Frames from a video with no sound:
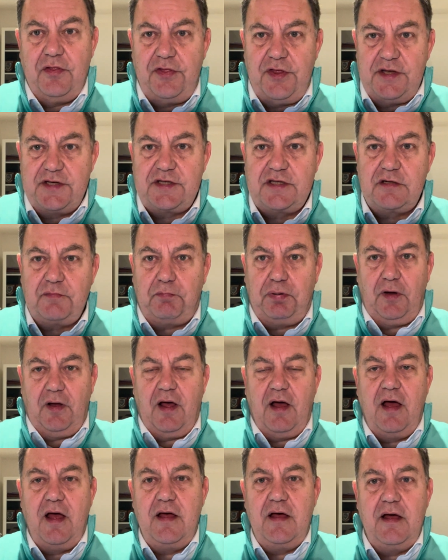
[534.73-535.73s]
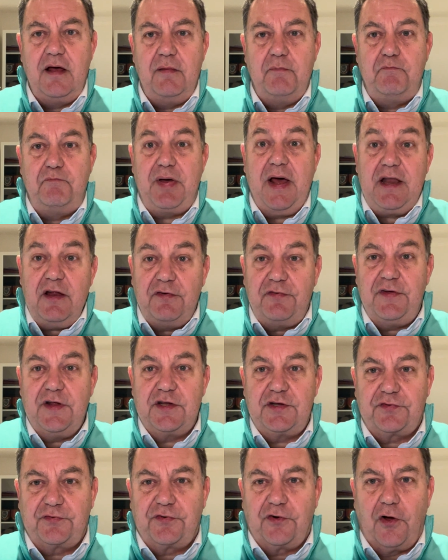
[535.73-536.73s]
this supplier
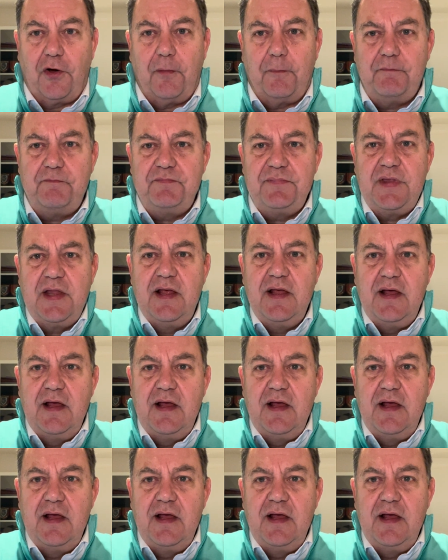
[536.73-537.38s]
benefits from